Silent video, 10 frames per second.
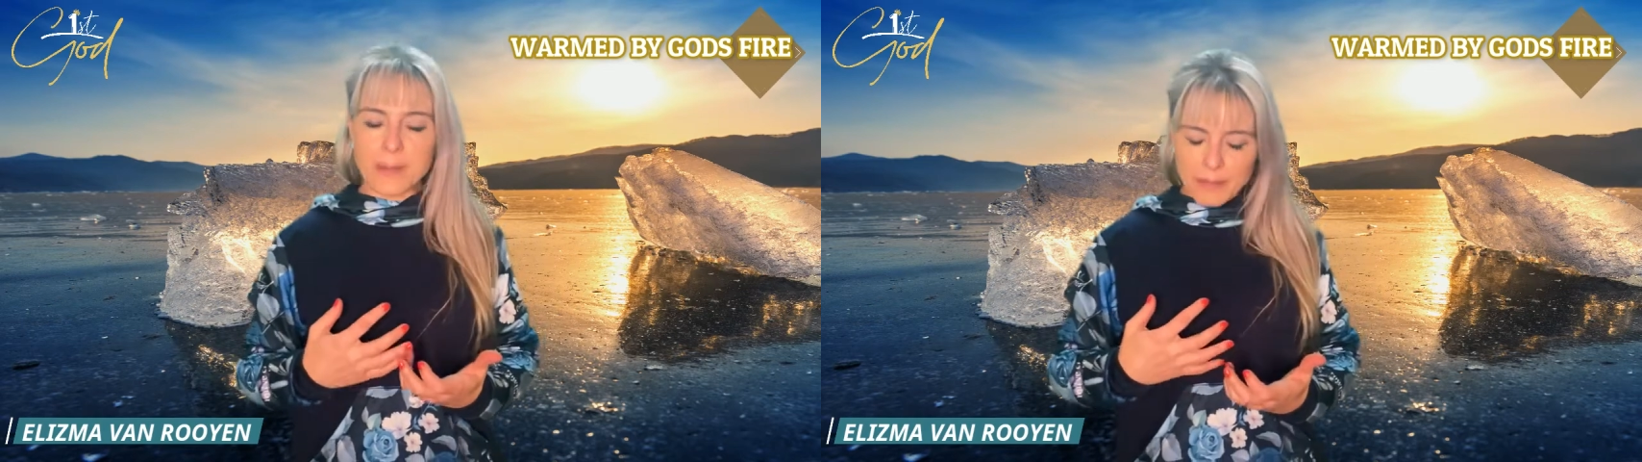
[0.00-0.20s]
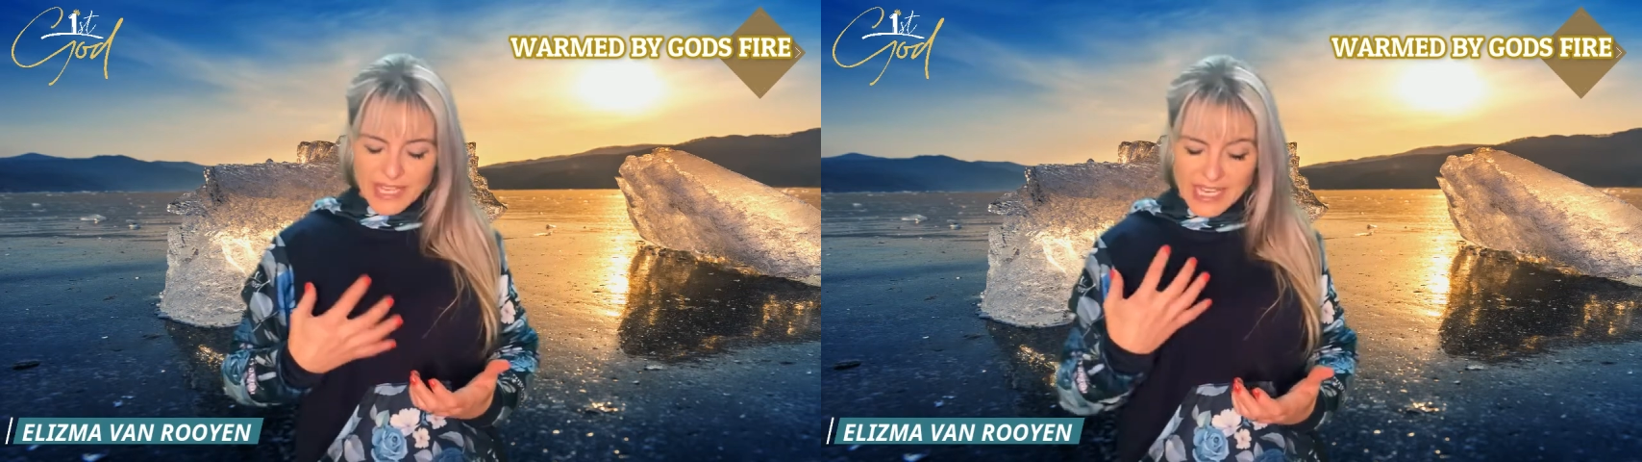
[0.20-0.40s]

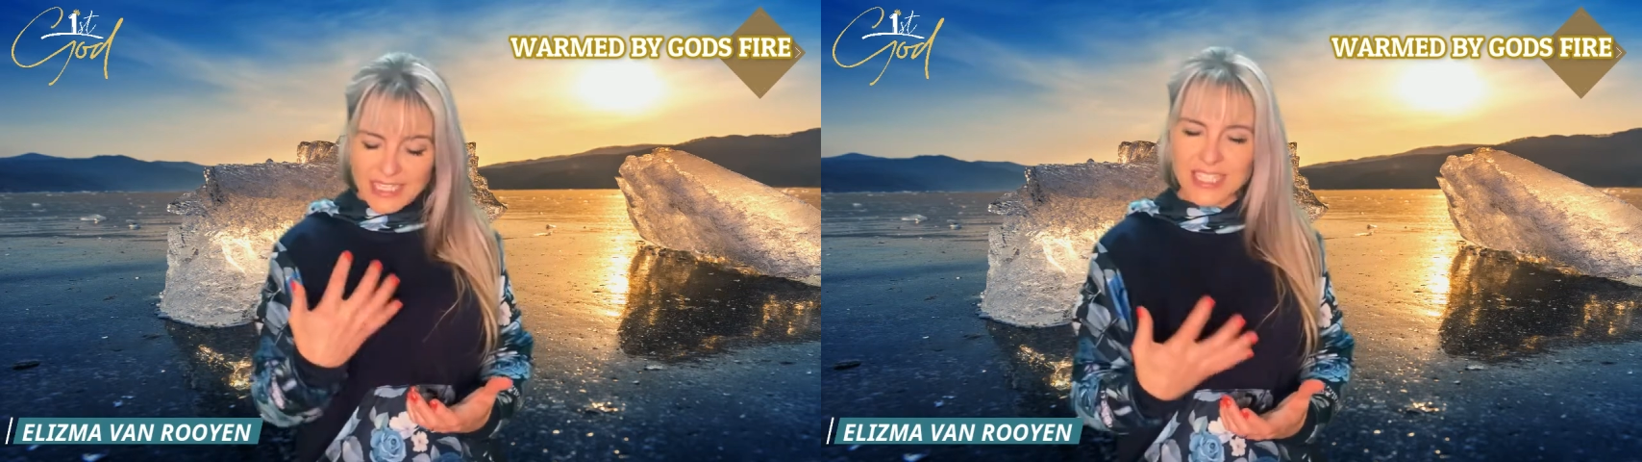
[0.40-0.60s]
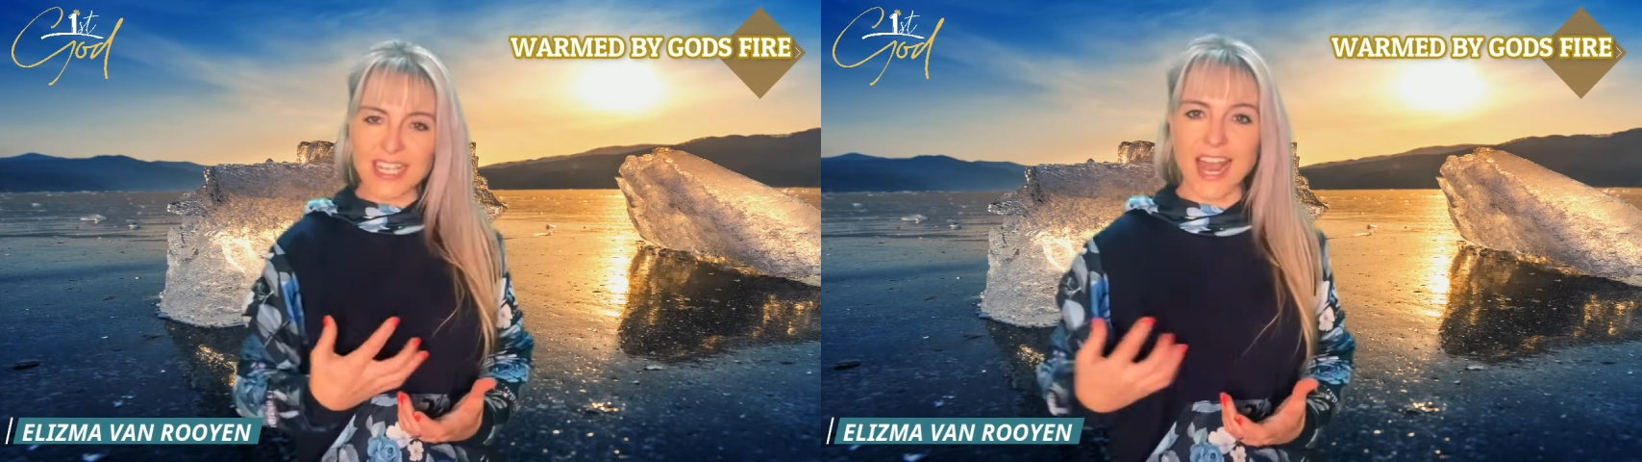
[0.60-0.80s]
be
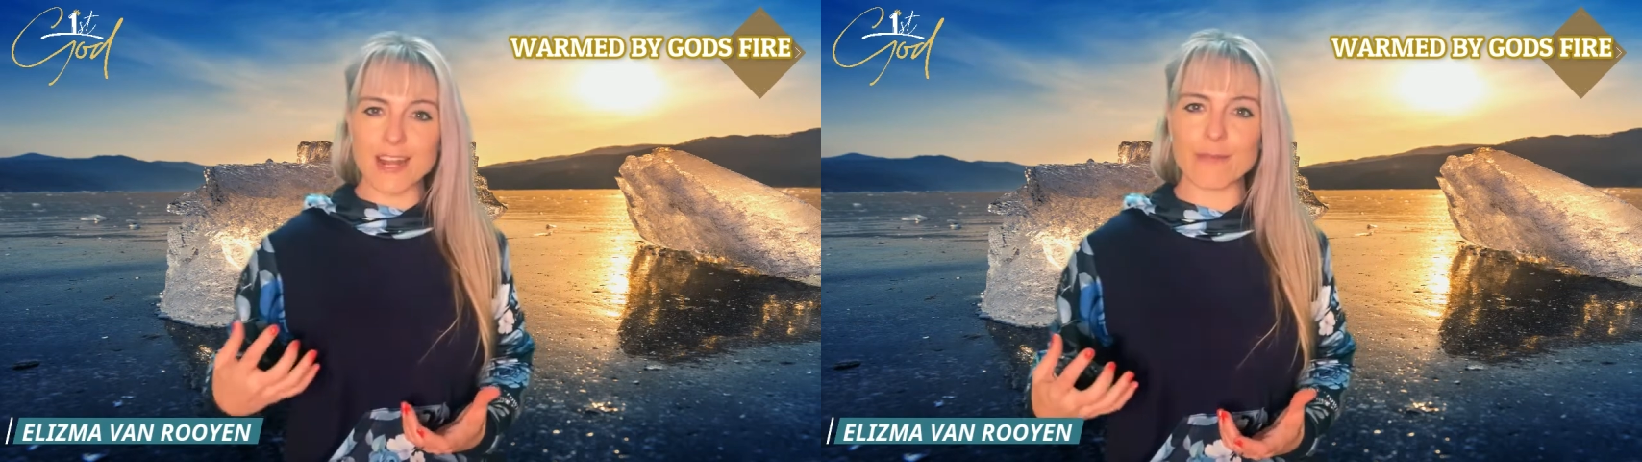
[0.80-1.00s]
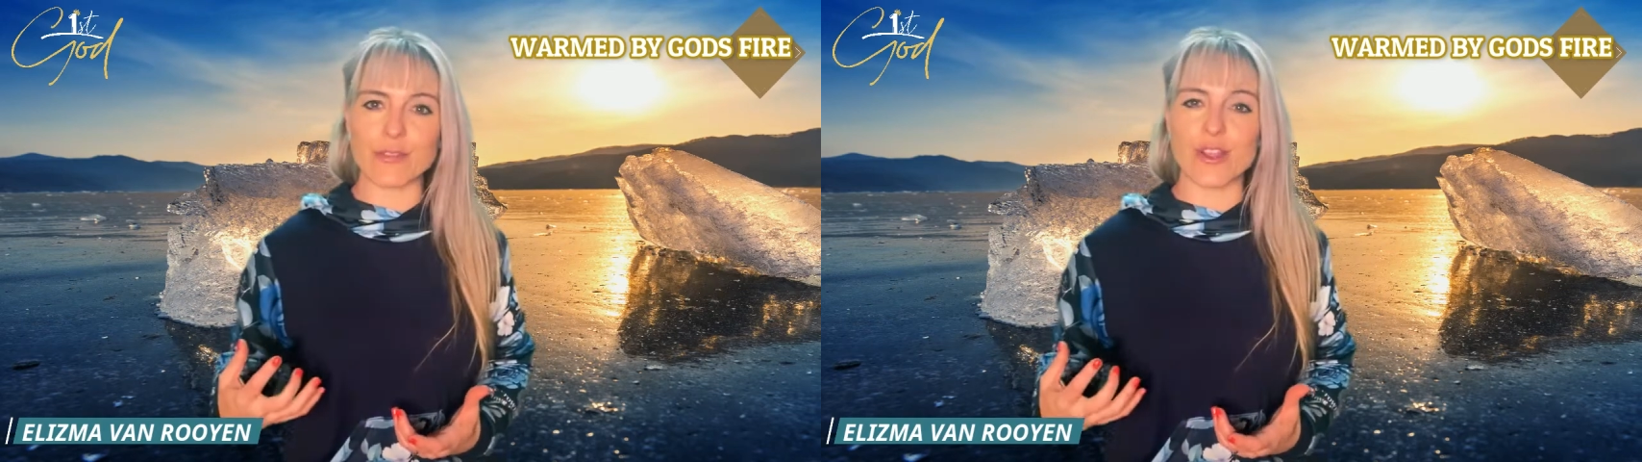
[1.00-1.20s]

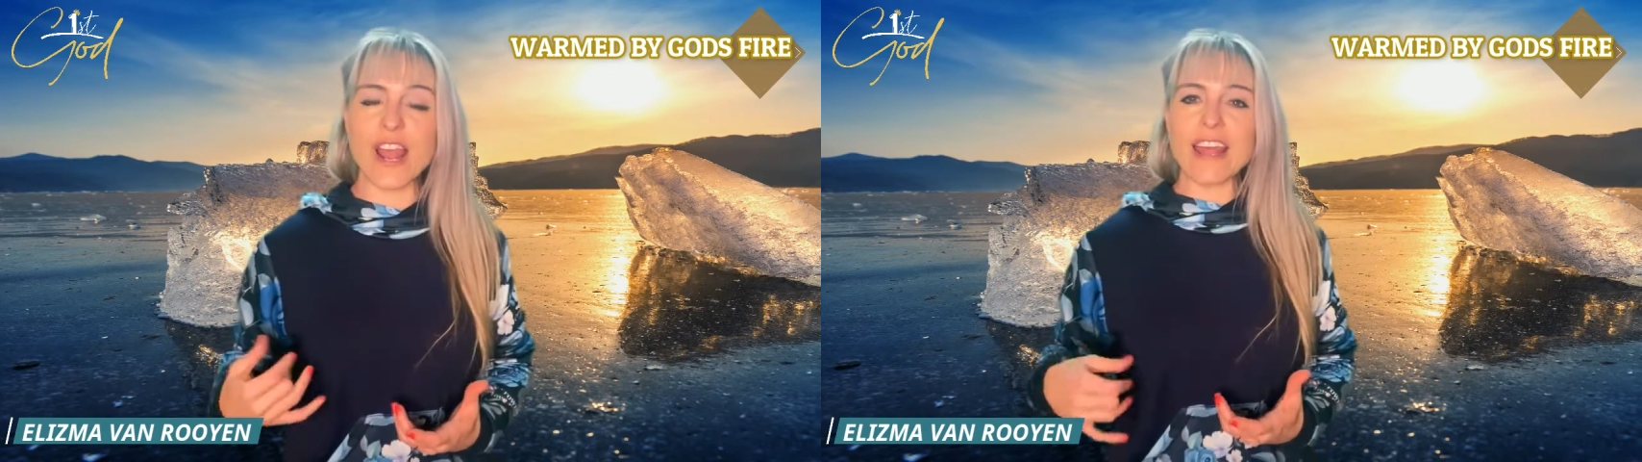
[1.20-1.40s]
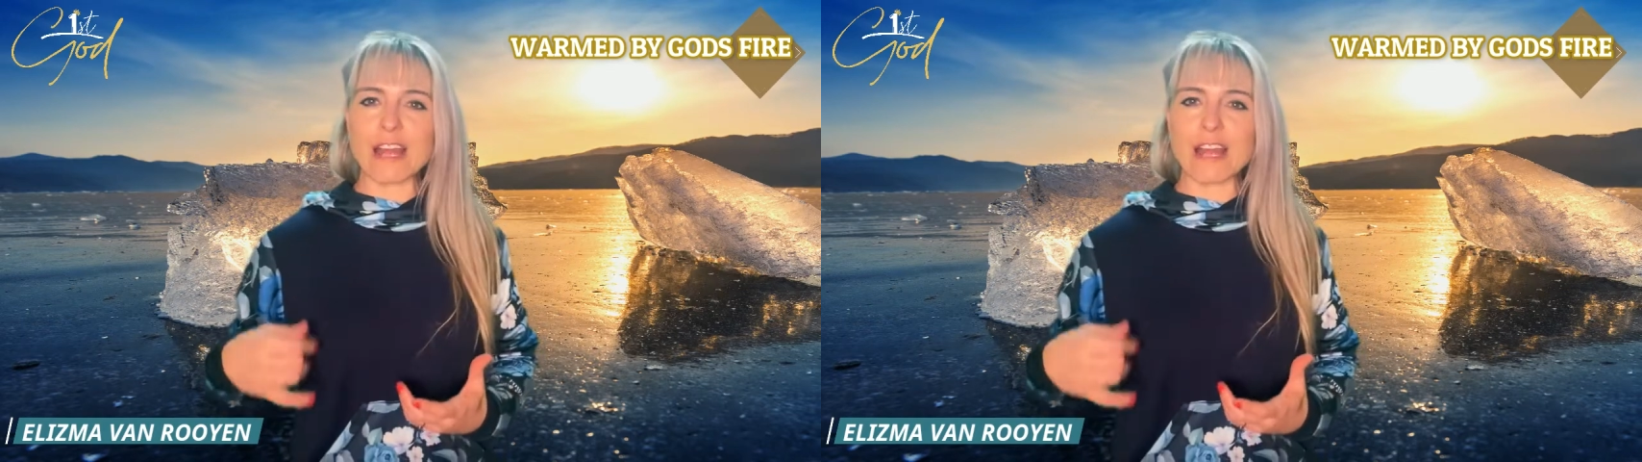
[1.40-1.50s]
inside of you,